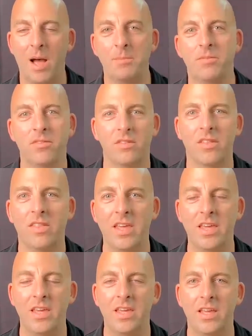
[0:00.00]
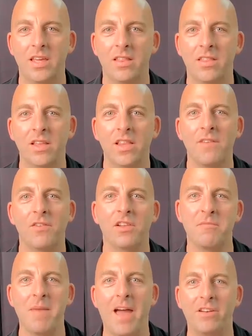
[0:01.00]
ups the level
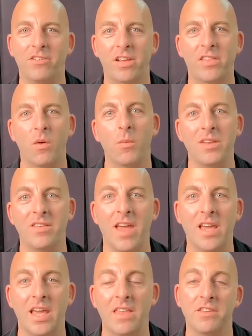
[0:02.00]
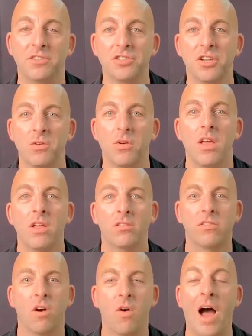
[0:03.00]
of magic that we take in the shoot.
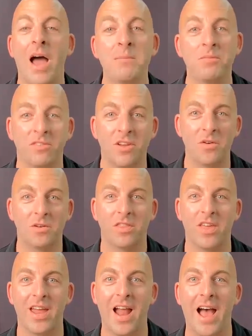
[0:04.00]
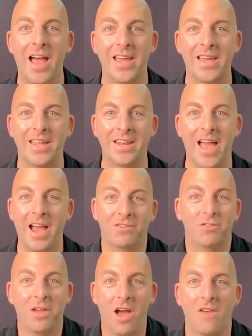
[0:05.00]
So I'm stoked that I can
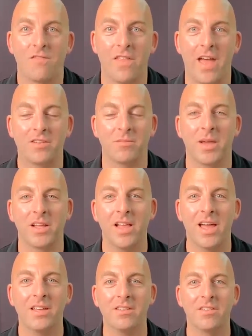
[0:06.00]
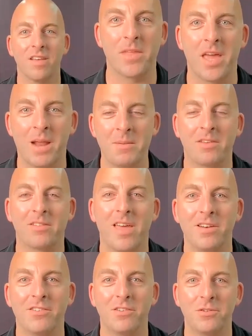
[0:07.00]
actually offer that to my clients. And I'm
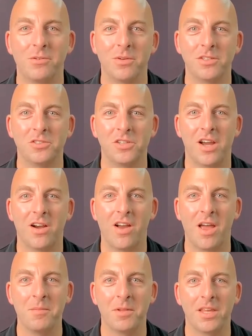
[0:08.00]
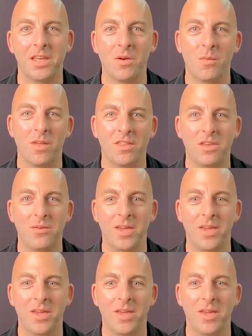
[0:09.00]
excited to share Emily with you